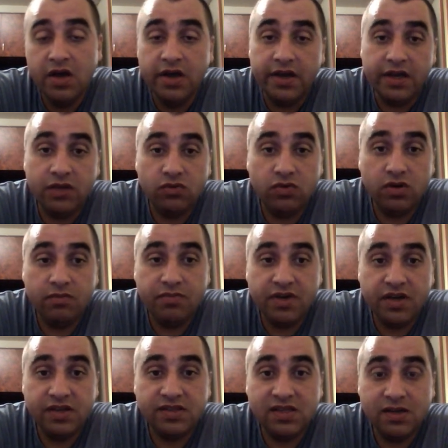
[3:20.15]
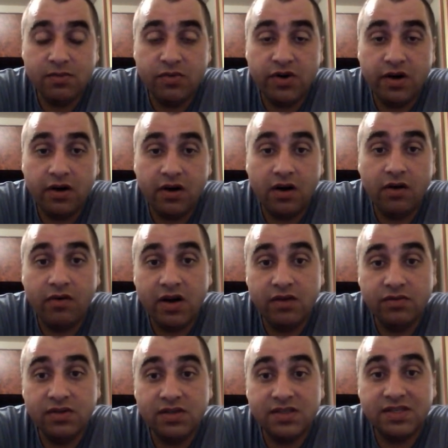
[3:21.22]
it will be somewhere
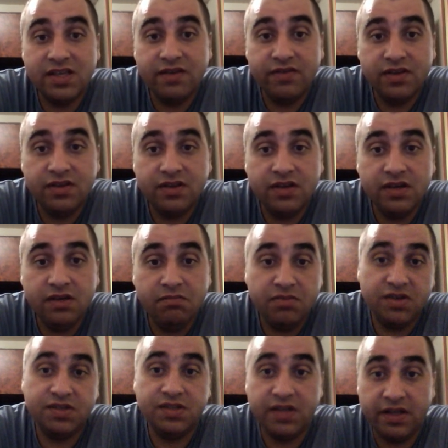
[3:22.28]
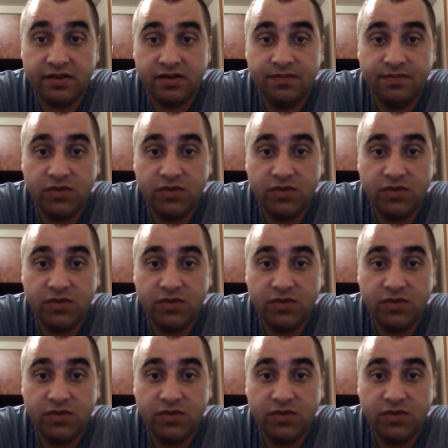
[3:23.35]
around 70%,